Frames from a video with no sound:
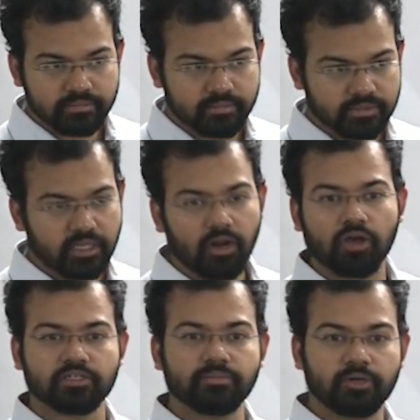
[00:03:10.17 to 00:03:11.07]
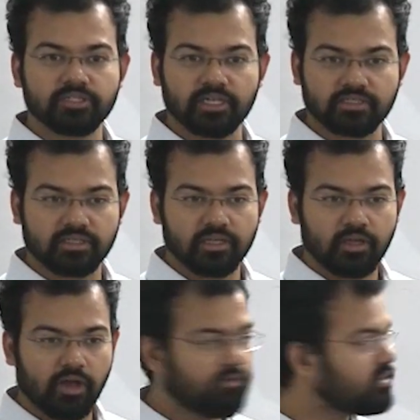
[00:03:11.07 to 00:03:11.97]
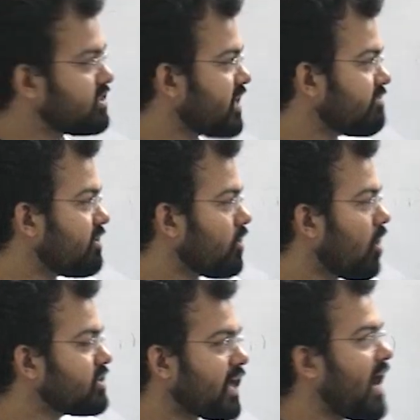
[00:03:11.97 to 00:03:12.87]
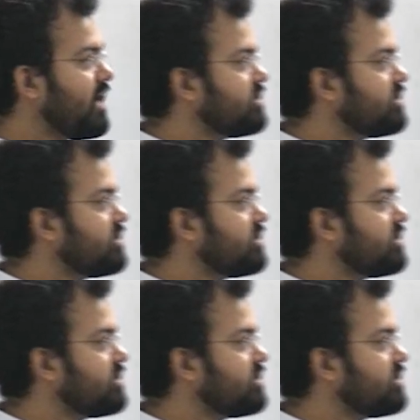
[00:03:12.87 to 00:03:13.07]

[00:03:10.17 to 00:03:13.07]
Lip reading: It's a long term project. Obviously, that will not end